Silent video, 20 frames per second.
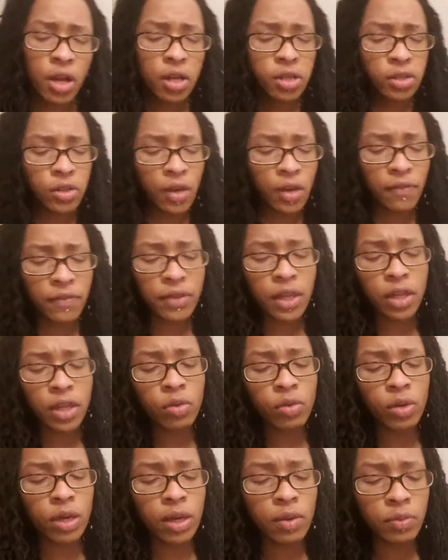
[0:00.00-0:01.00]
So I feel like
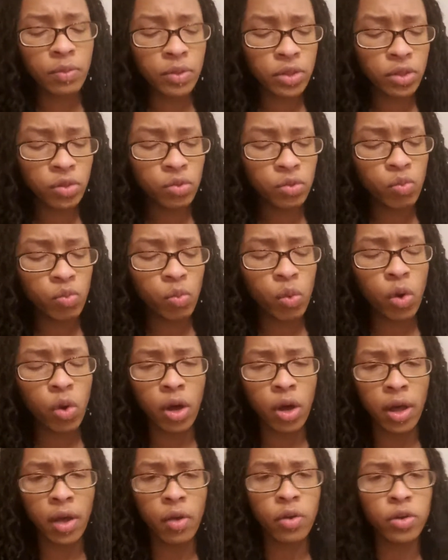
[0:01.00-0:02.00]
you get what you
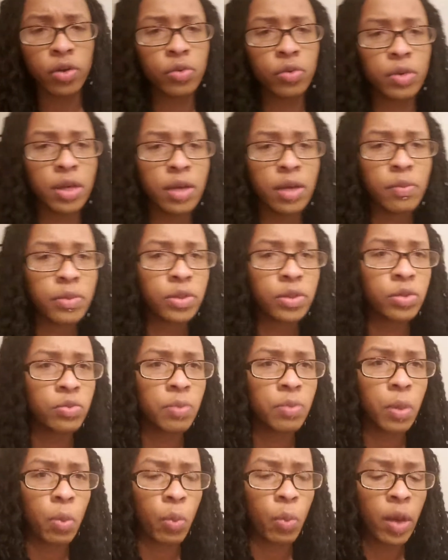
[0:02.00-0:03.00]
want or you get what
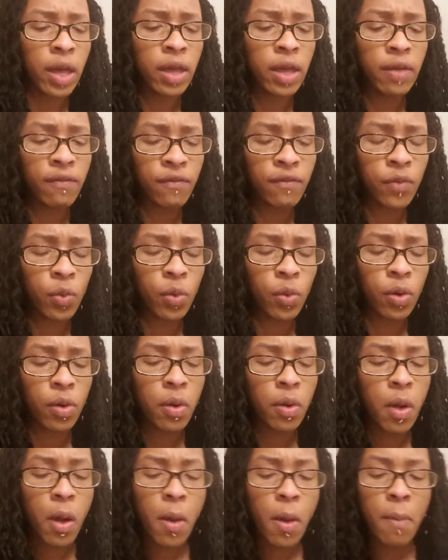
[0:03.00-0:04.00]
you've been waiting
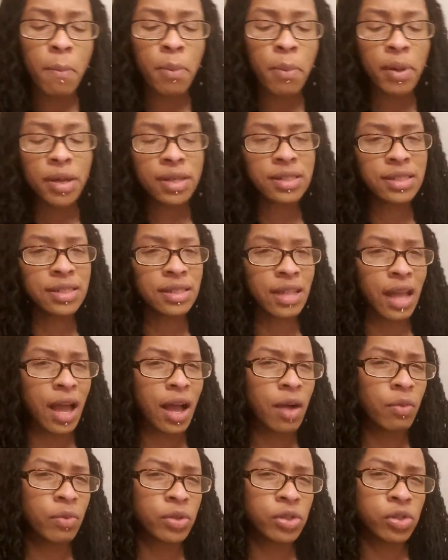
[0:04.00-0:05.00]
for, but it's
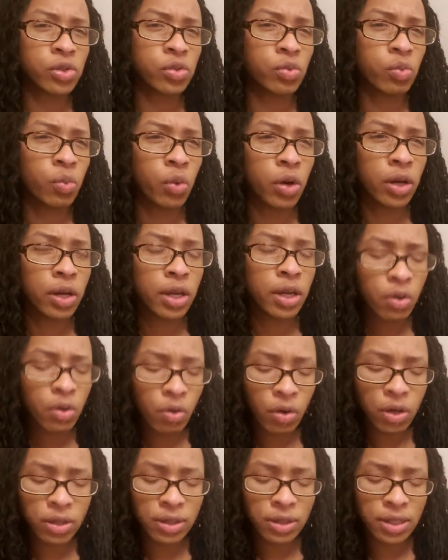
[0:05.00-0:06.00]
not what you wanted
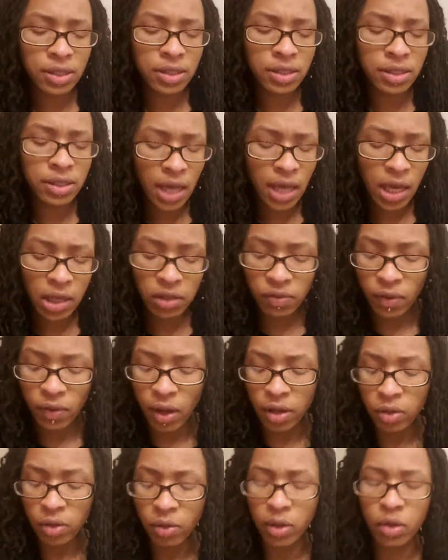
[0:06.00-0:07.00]
or it doesn't
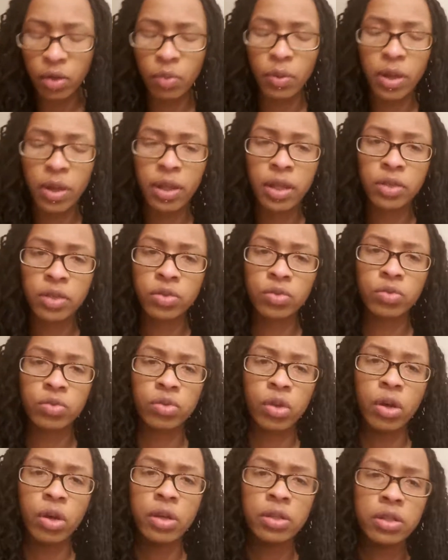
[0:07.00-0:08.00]
satisfy you in the way that you
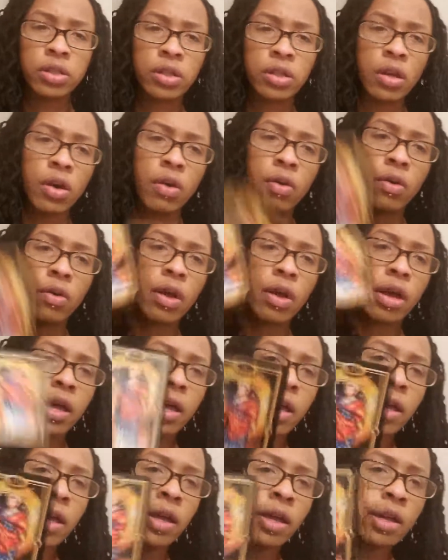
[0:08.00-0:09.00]
thought so.
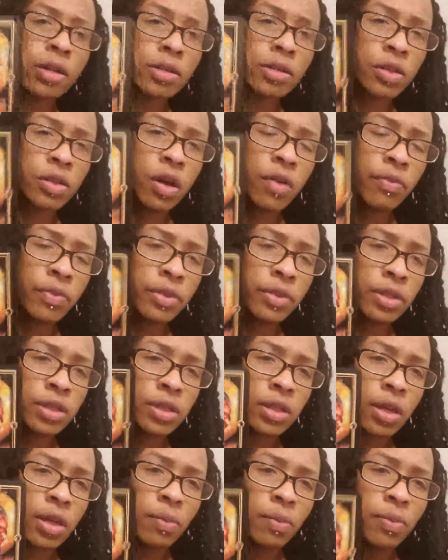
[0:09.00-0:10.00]
It ends off with
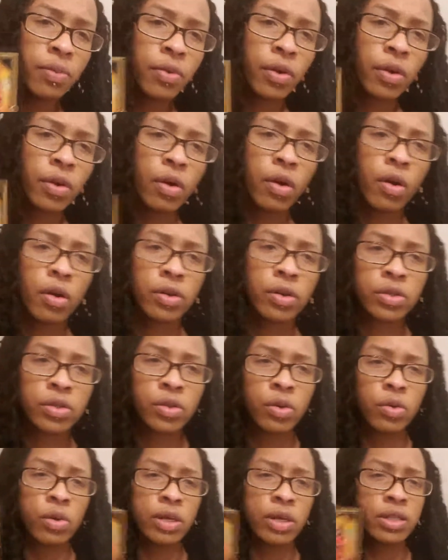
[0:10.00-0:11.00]
this Emperor card.
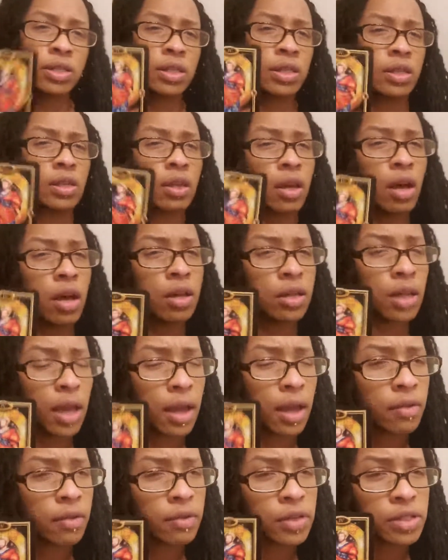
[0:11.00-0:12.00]
So is it an
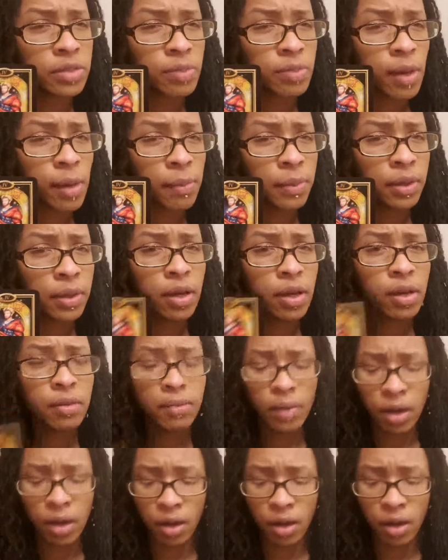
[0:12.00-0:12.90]
Aries popping up?